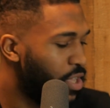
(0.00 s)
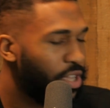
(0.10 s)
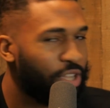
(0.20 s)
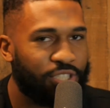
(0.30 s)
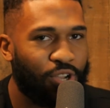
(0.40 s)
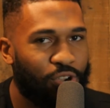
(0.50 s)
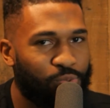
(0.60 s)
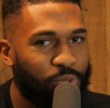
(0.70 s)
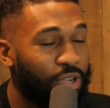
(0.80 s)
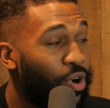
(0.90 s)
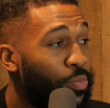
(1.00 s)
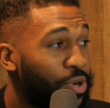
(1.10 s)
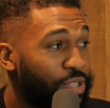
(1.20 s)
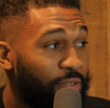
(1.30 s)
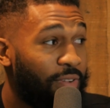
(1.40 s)
concerns with their own
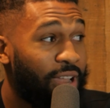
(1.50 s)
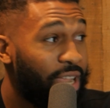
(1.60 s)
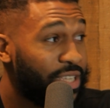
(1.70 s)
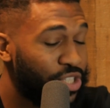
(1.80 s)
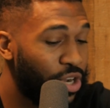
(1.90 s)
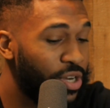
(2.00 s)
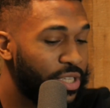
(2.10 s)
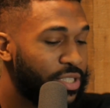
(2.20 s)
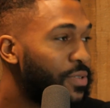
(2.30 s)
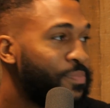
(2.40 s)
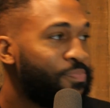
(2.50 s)
personal finance journeys.